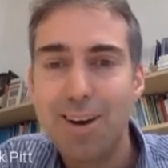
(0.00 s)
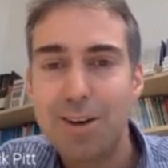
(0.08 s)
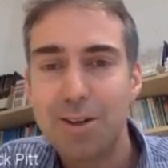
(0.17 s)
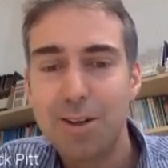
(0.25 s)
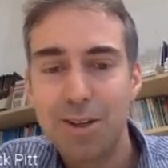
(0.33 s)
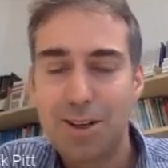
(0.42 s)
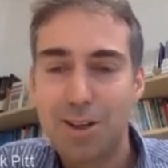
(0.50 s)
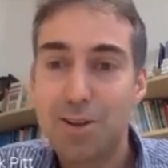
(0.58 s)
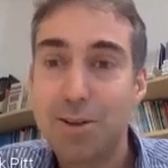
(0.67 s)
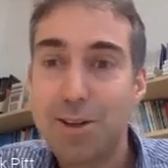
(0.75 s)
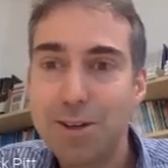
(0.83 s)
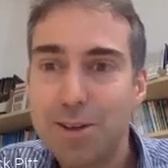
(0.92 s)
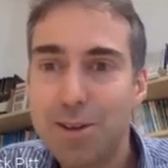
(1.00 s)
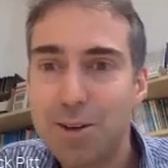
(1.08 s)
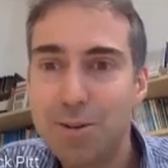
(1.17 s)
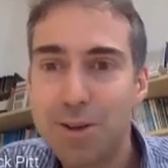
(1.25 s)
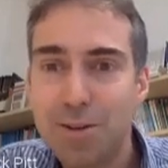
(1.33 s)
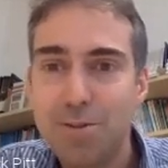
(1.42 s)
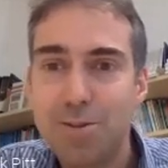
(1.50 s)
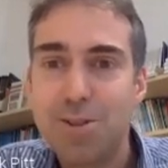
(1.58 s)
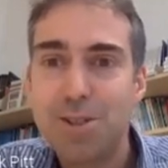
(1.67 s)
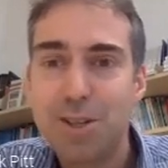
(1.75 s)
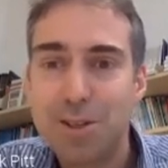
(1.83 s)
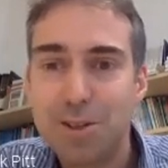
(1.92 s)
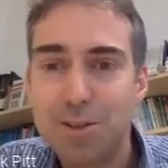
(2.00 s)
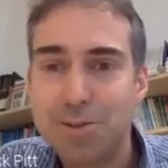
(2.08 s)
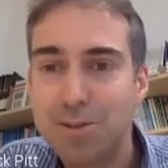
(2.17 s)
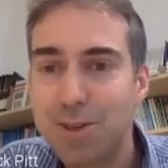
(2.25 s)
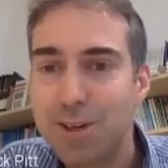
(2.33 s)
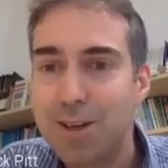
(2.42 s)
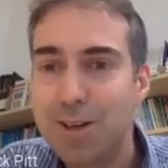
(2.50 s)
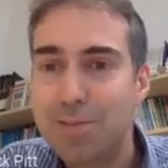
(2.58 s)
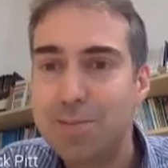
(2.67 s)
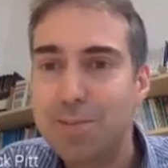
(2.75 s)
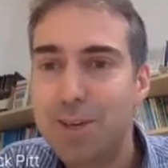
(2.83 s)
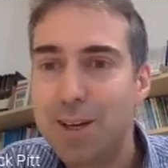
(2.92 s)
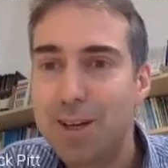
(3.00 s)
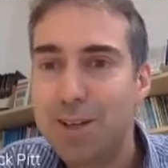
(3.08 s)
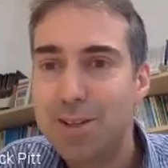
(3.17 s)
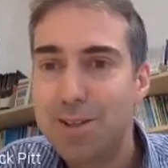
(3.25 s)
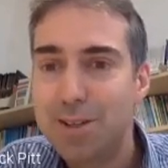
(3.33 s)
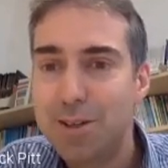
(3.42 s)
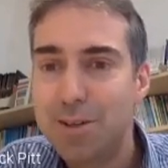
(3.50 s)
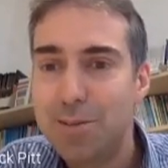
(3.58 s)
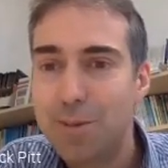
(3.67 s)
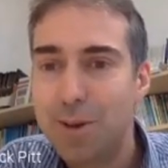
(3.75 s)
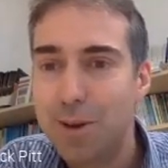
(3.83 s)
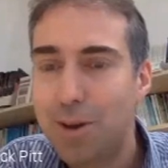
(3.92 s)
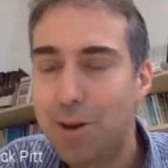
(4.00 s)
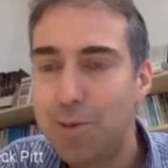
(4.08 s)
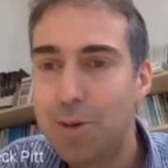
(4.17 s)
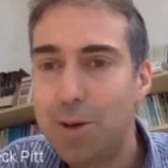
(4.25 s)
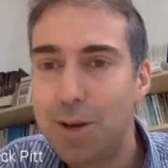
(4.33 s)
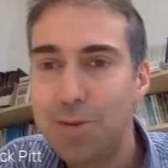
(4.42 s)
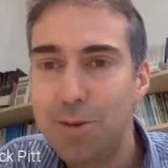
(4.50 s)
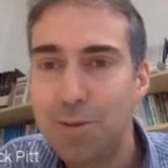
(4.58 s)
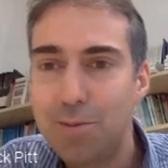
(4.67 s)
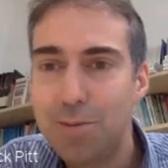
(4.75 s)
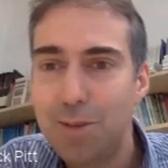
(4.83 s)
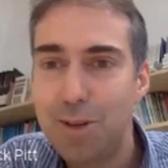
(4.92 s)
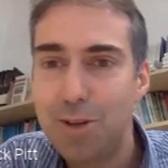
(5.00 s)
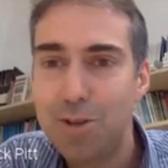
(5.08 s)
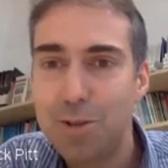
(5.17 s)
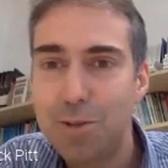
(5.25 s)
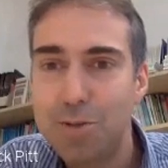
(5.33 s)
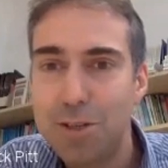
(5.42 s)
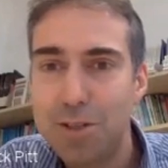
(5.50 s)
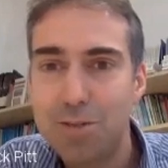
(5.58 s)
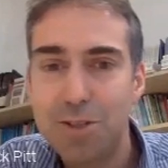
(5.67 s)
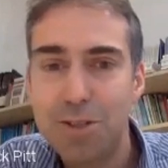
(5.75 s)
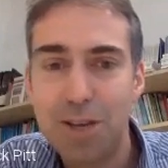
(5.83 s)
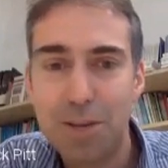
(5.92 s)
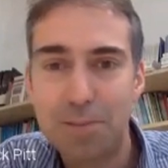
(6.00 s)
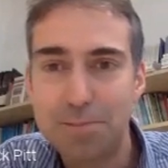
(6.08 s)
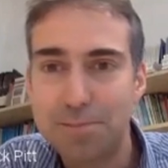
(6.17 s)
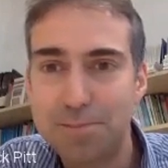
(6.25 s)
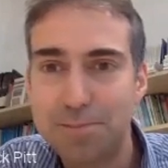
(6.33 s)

I'll now sign off and hope you have an enjoyable rest of the day.